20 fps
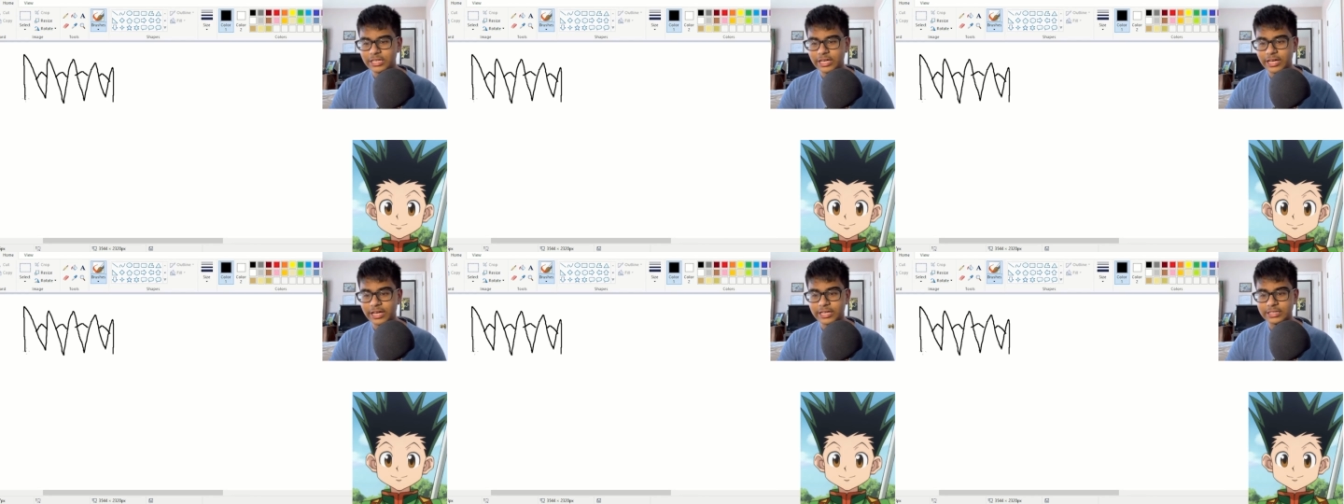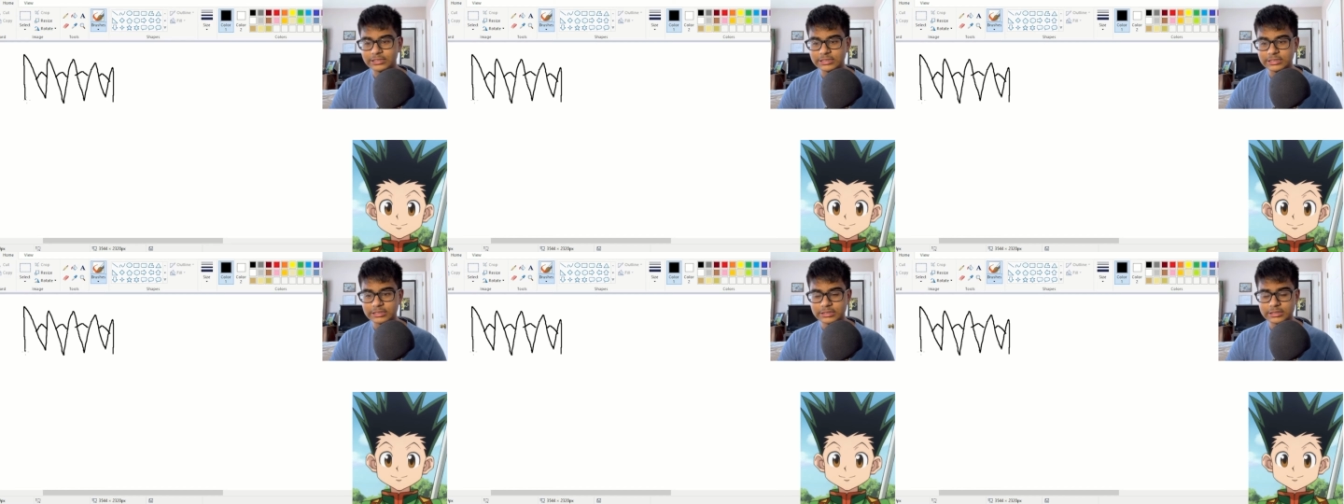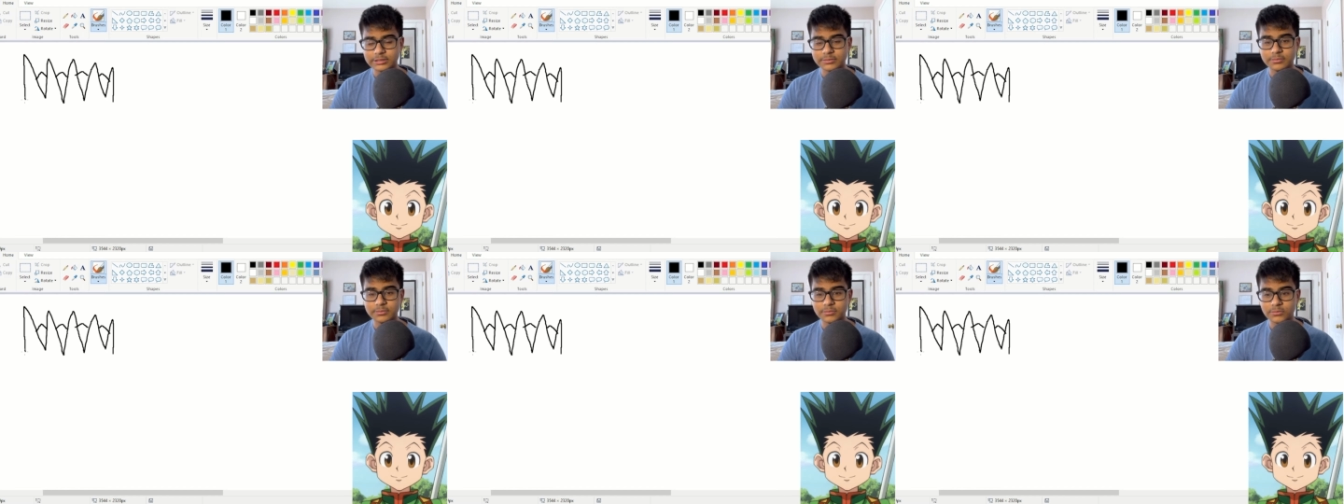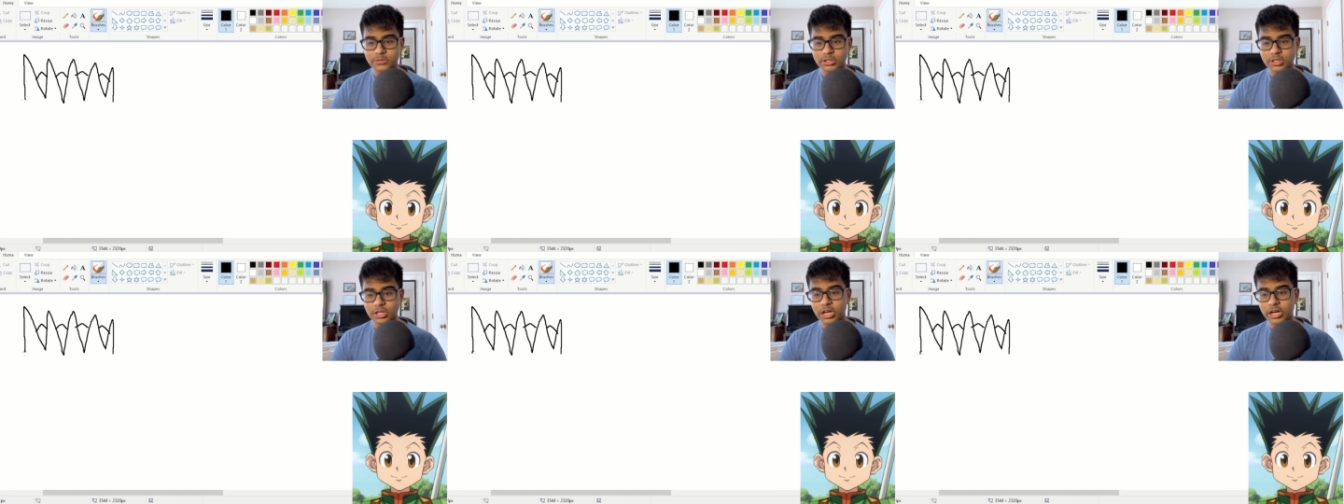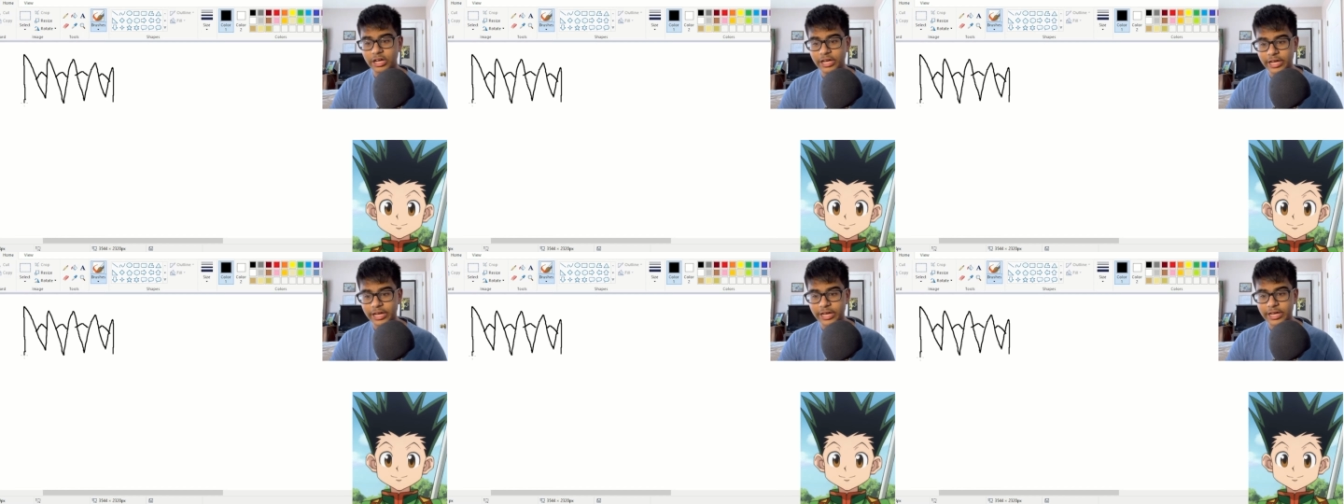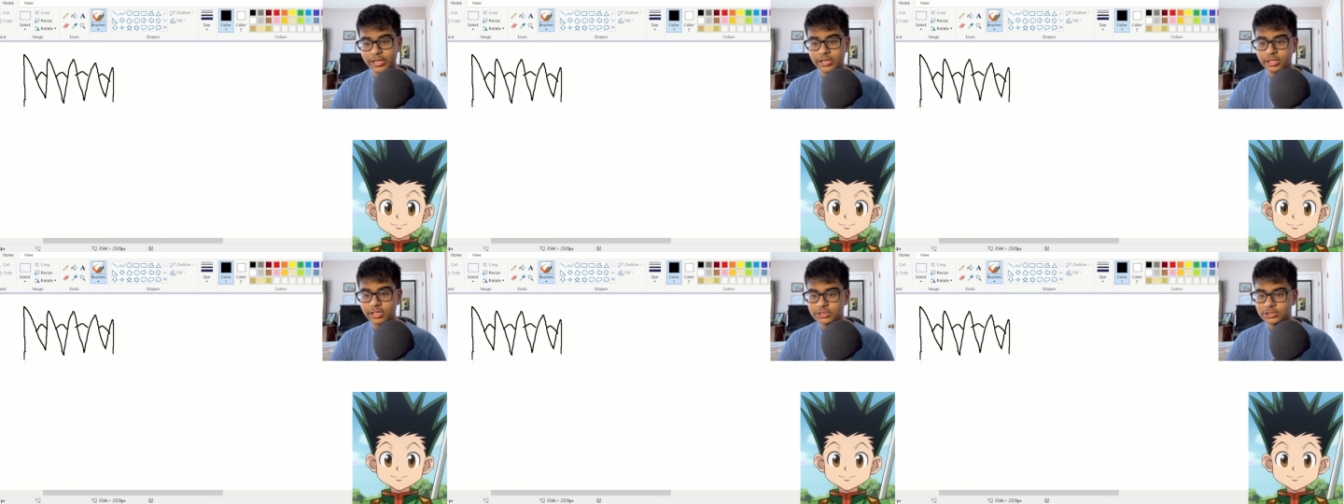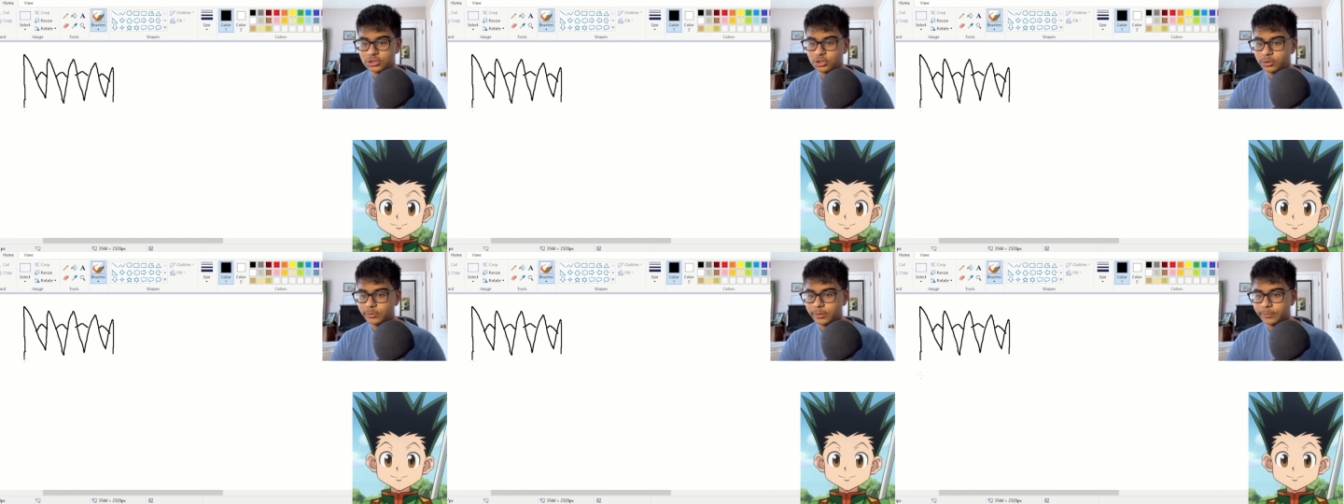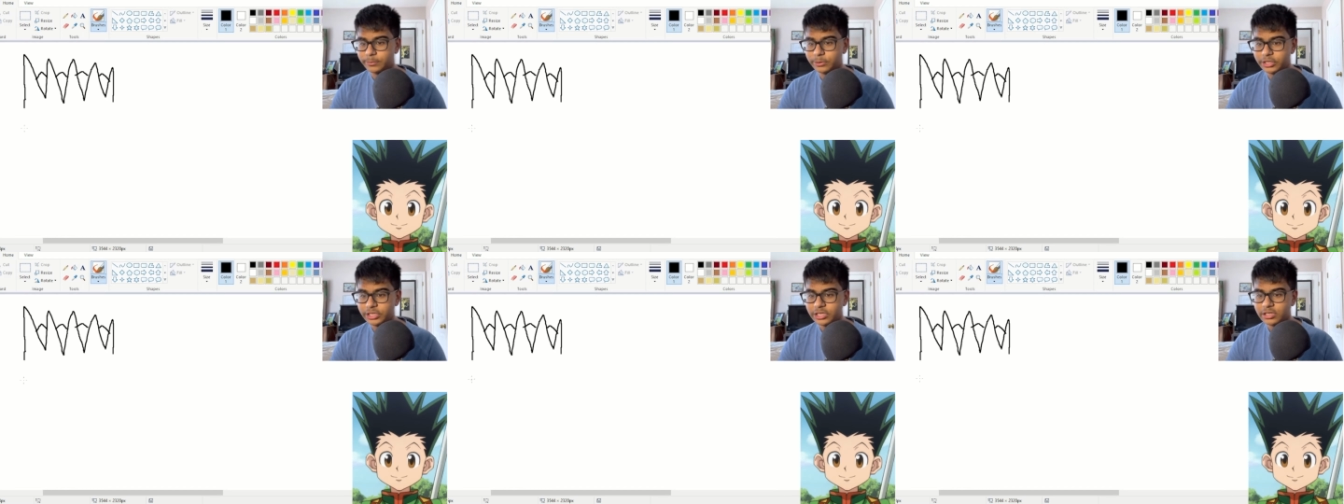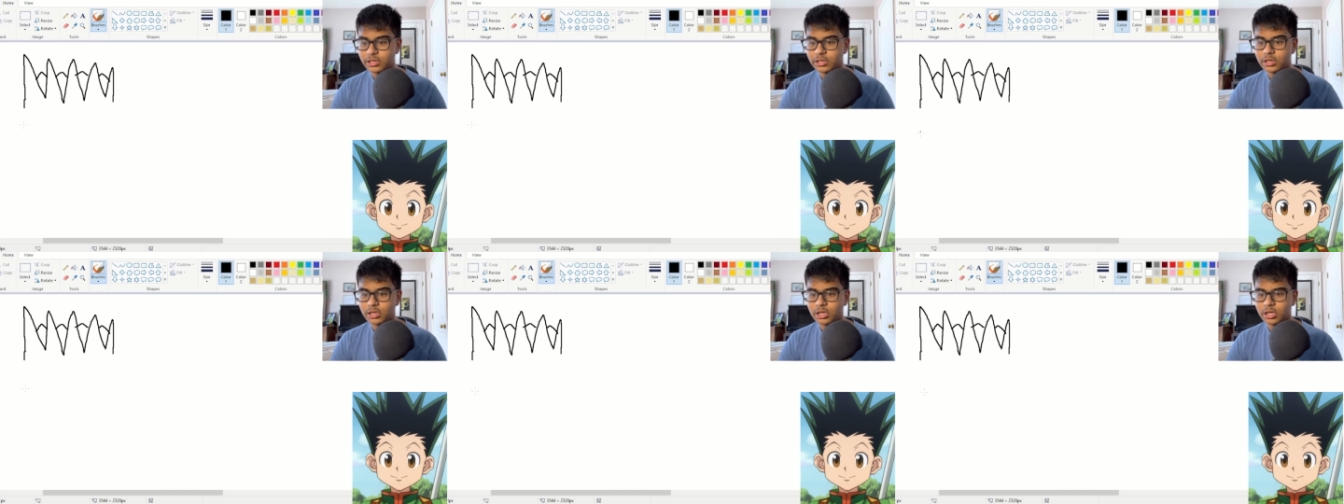has a head, assumably.